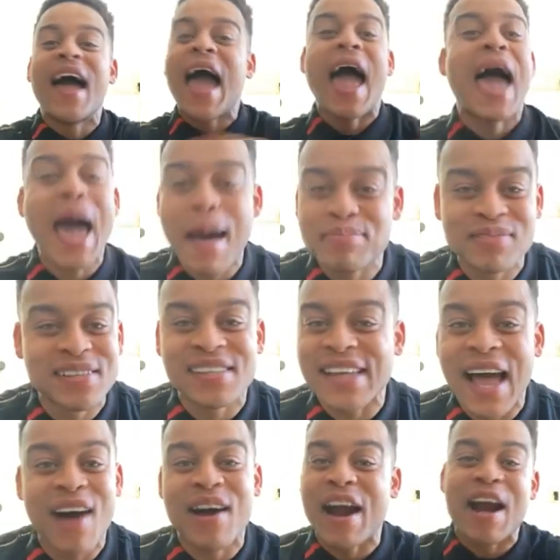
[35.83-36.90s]
abs is
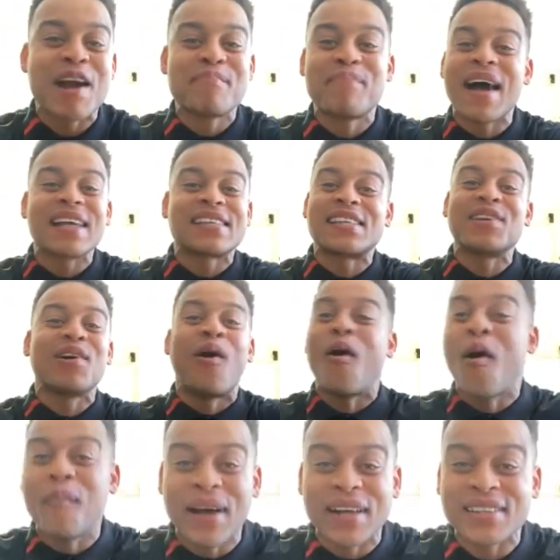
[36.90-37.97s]
out. Everybody see
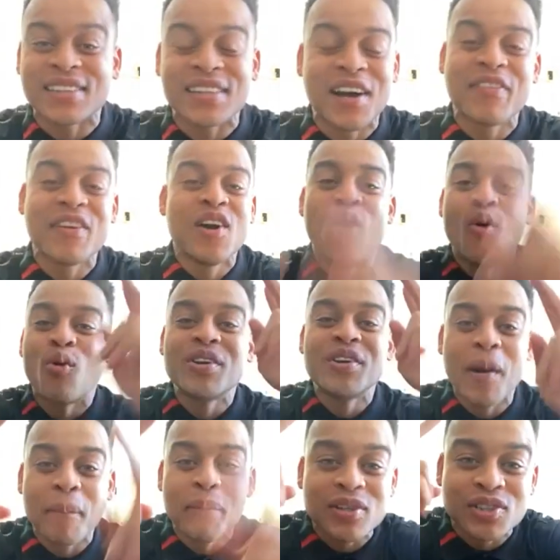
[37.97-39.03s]
all my stuff. We're
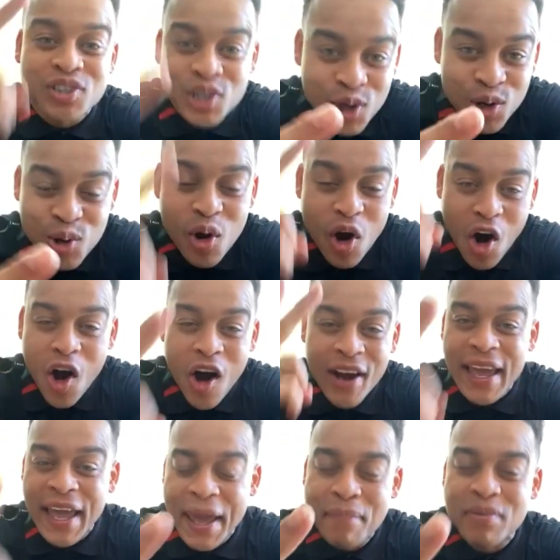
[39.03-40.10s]
number two on
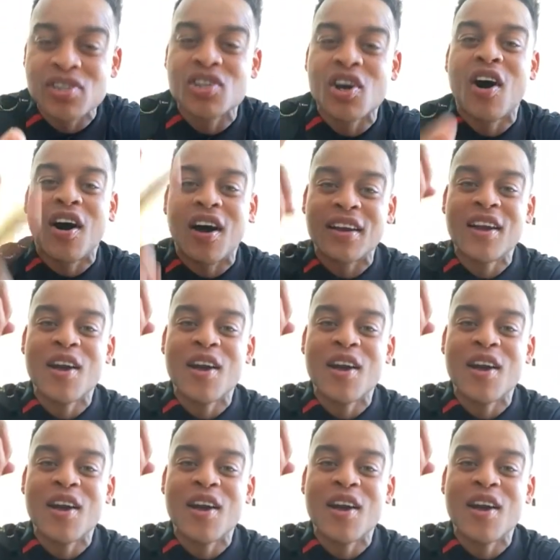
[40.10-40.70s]
Amazon